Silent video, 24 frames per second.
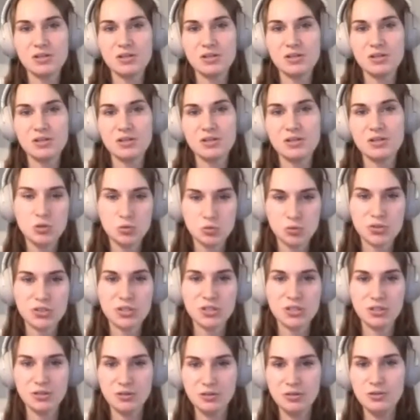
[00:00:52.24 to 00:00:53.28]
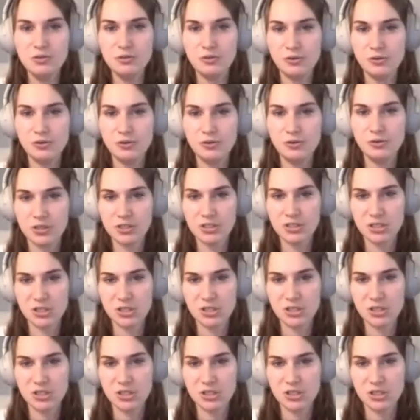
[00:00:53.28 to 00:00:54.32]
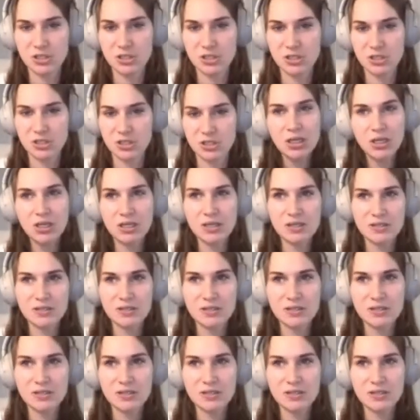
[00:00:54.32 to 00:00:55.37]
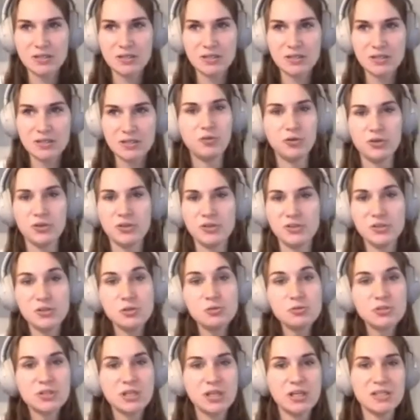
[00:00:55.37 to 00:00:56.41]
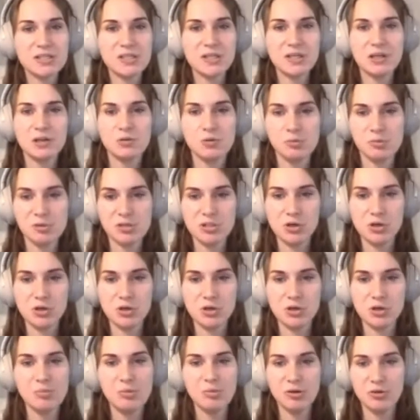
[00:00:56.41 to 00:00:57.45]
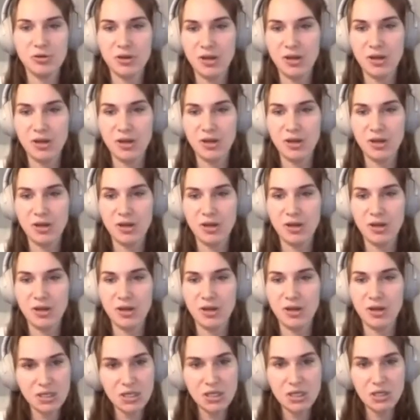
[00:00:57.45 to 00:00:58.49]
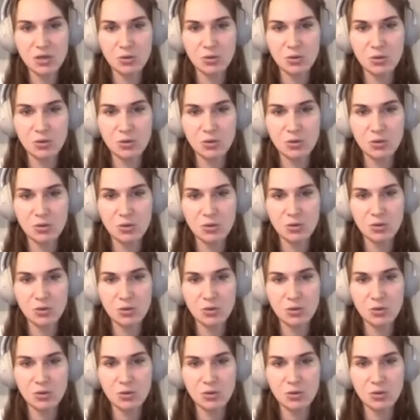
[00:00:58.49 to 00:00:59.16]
used in neural architecture search, and is kind of important for this use case that I will be talking about afterwards, which is